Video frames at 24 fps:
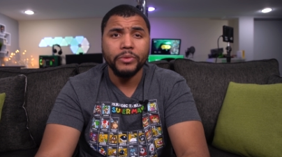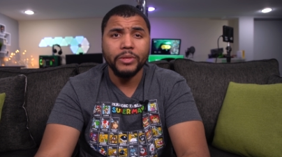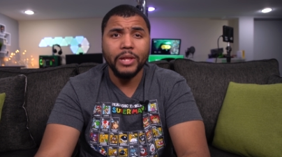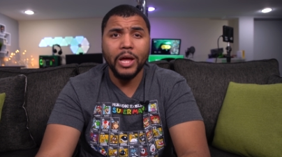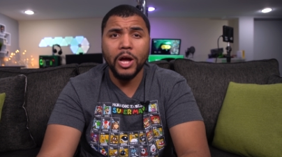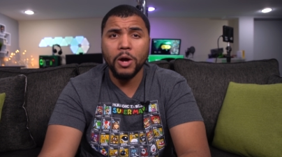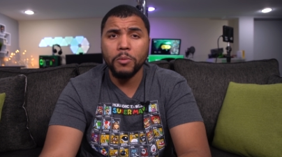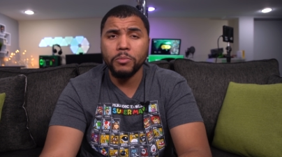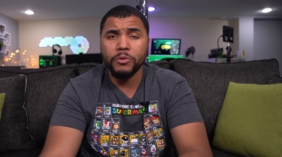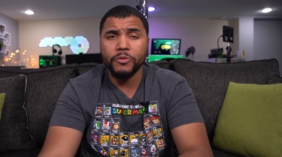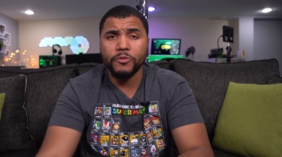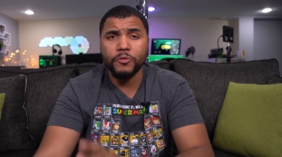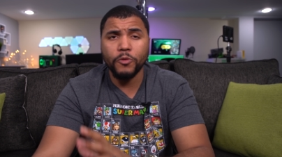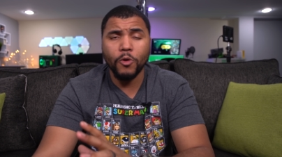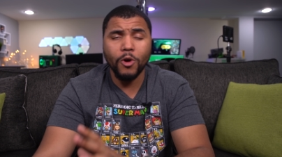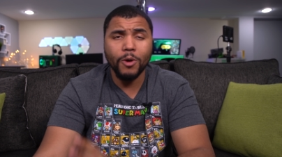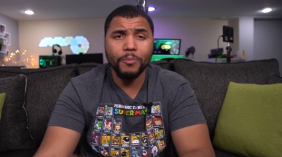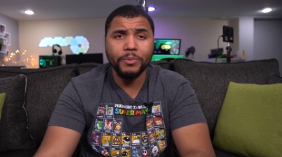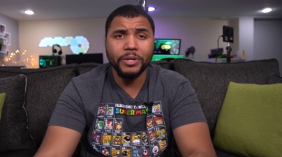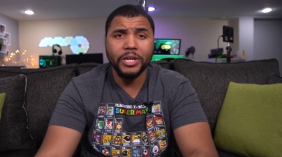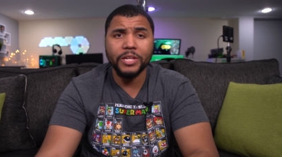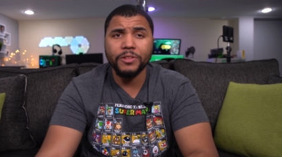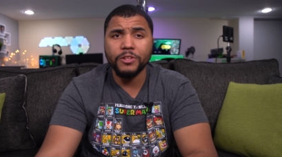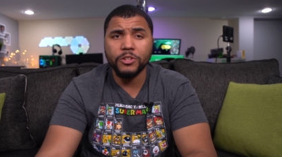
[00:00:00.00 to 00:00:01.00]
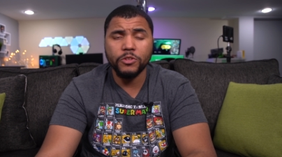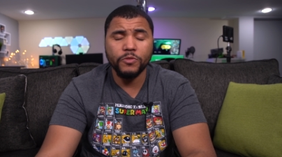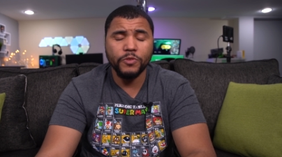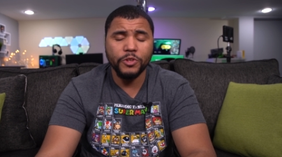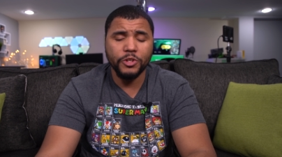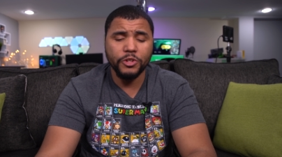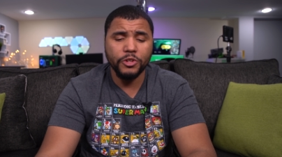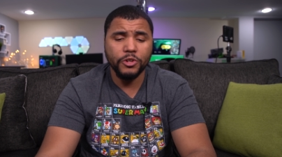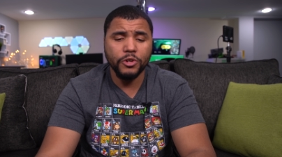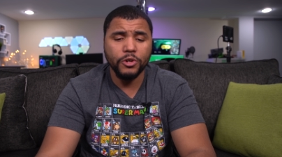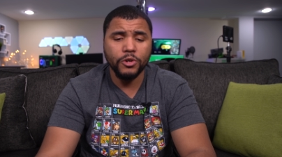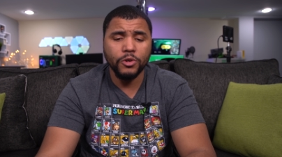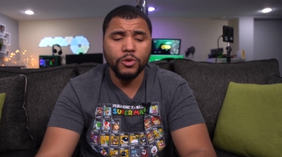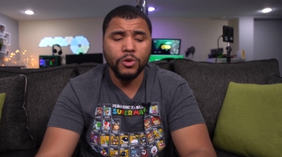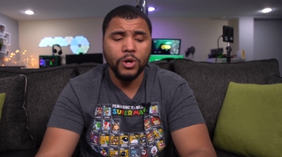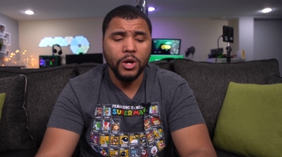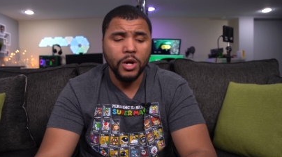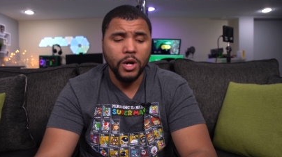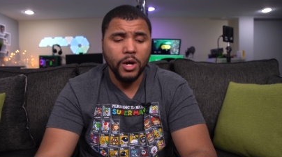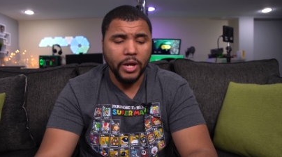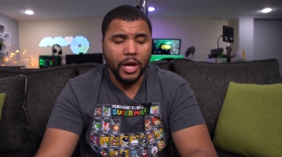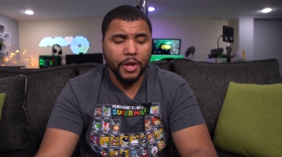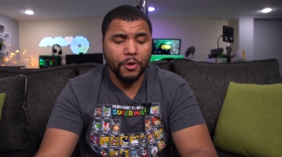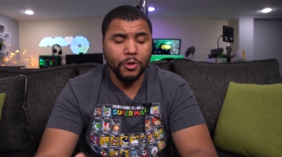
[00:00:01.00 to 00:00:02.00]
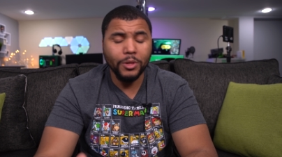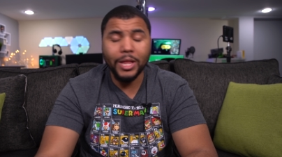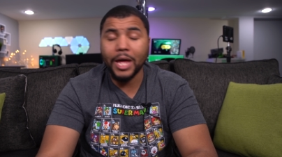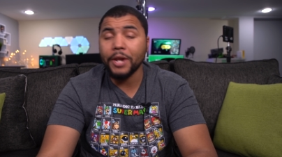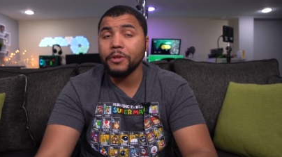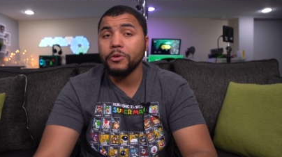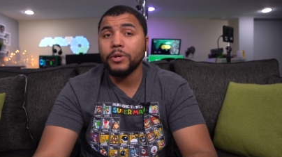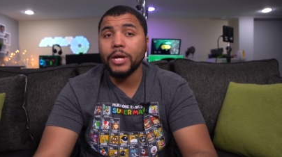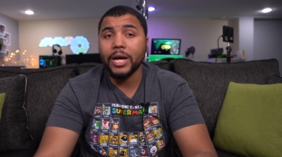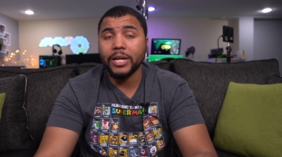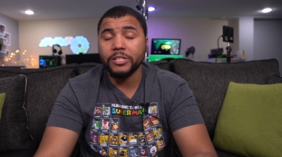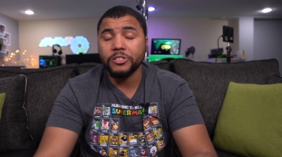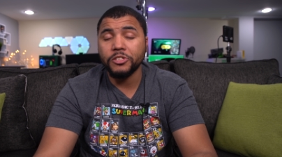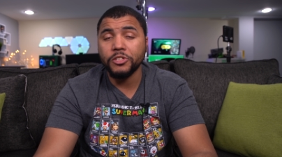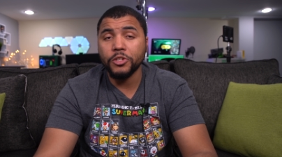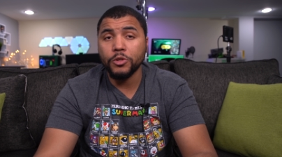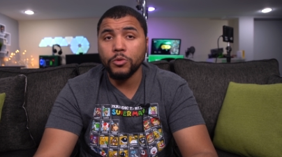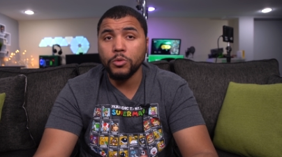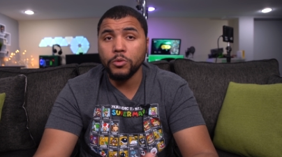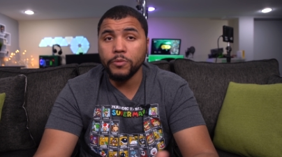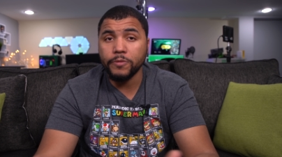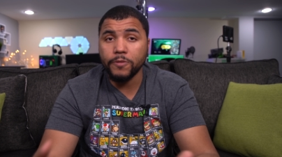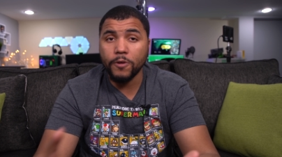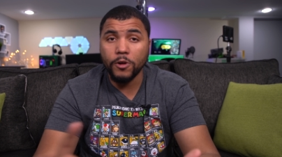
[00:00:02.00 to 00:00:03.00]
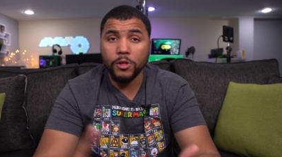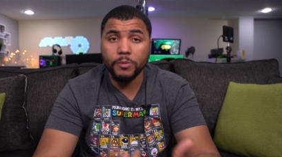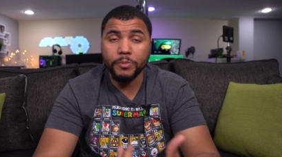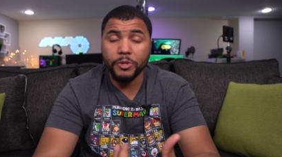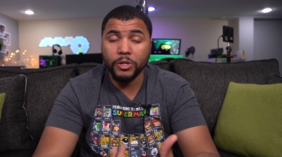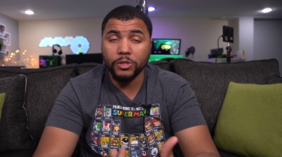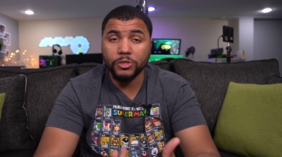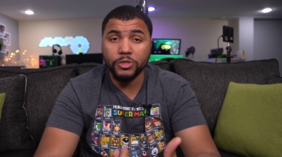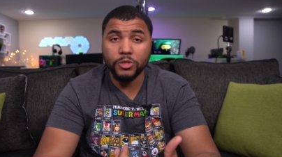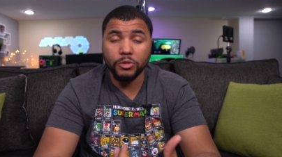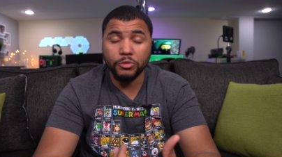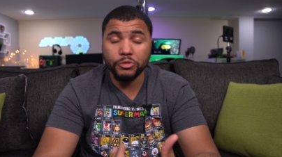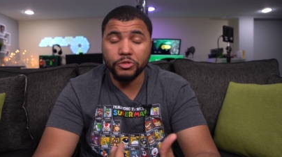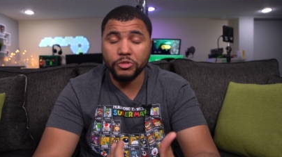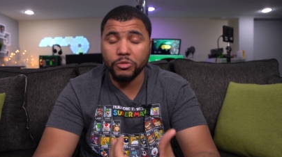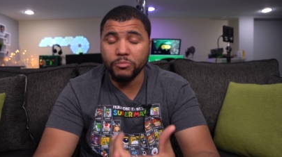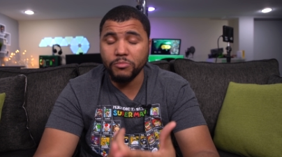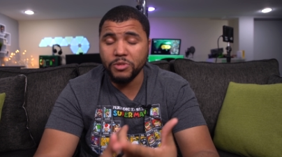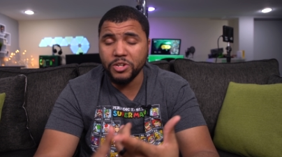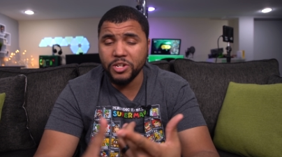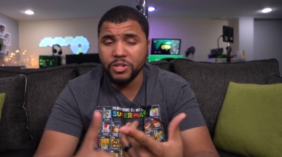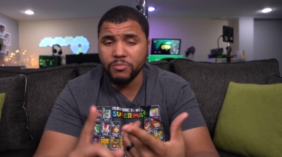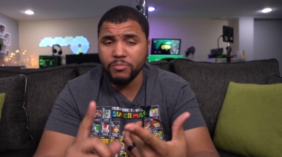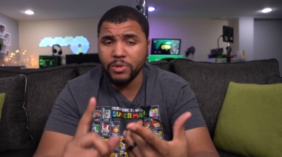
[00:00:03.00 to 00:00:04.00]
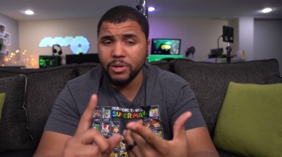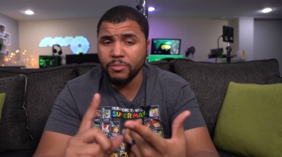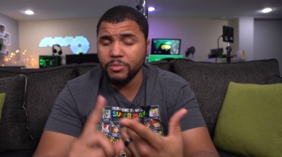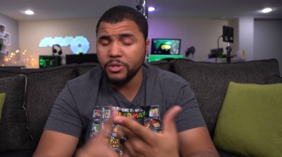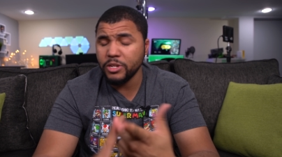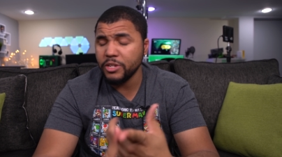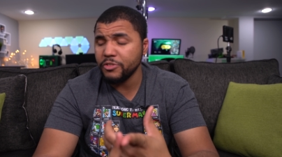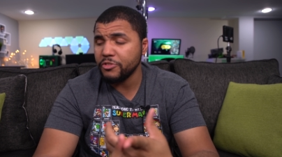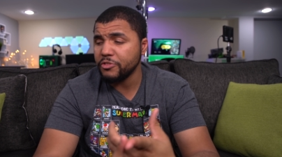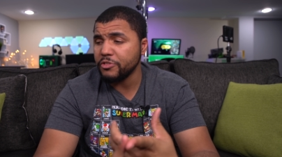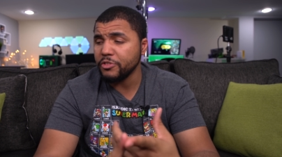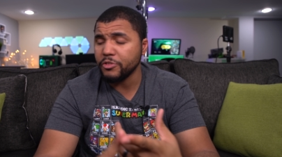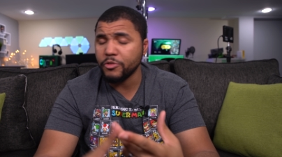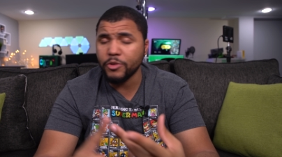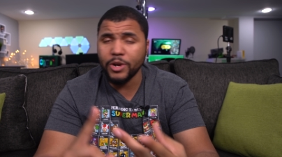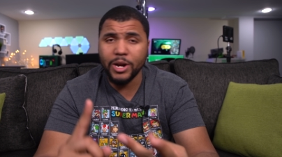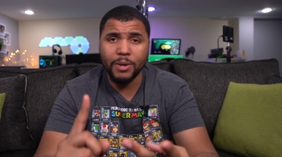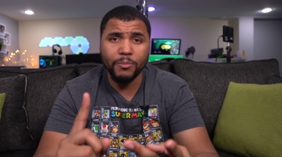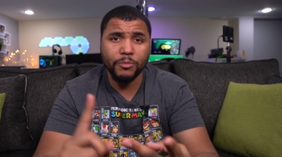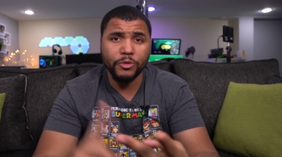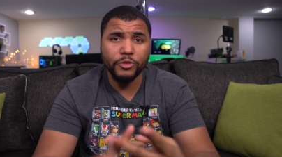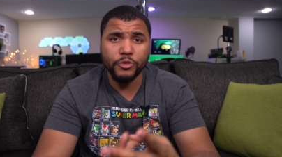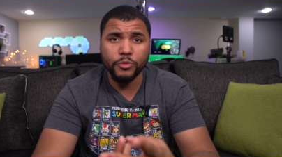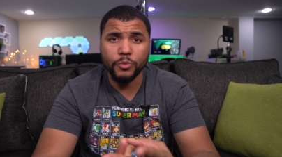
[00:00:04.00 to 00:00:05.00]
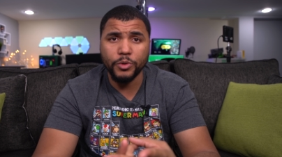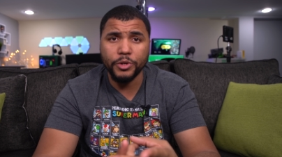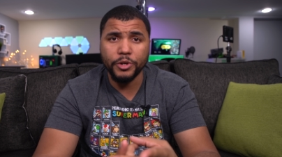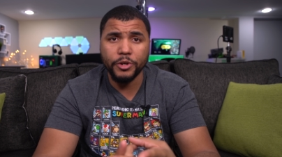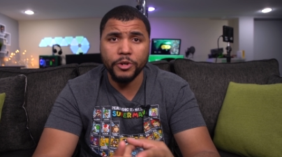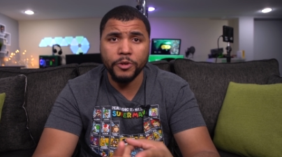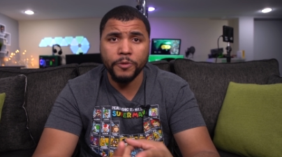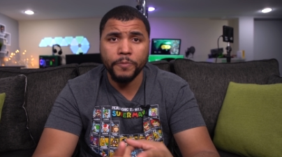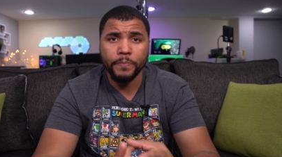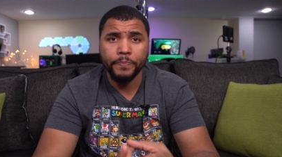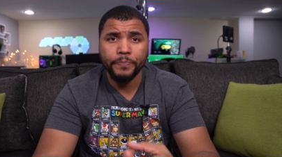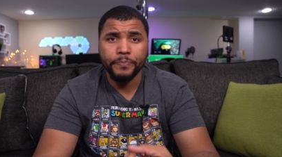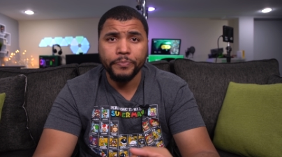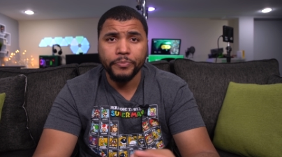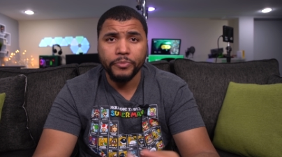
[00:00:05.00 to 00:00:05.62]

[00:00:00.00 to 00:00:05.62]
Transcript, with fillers: Now, before I begin this video, I know a lot of you guys know who follow me on social media, maybe Instagram or Twitter,